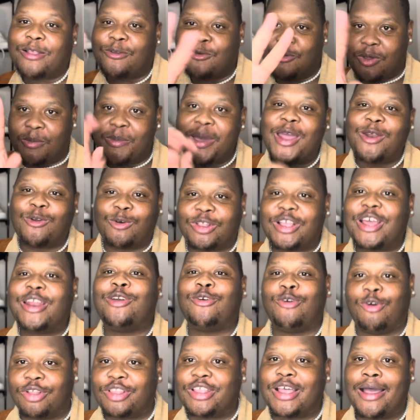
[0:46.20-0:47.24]
to the man out of the
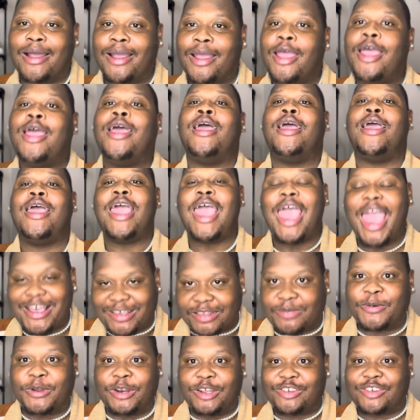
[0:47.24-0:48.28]
gutter
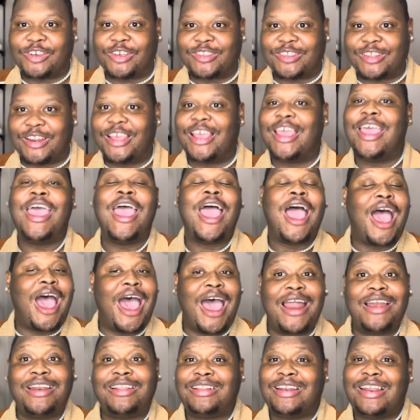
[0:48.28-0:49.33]
expeditiously.
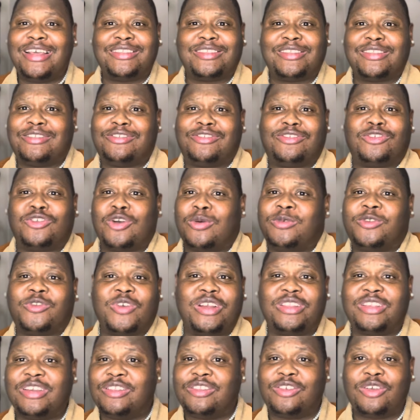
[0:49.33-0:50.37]
And let's jump
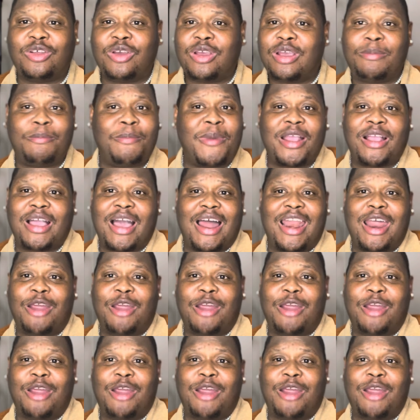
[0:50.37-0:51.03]
straight into the Met Gala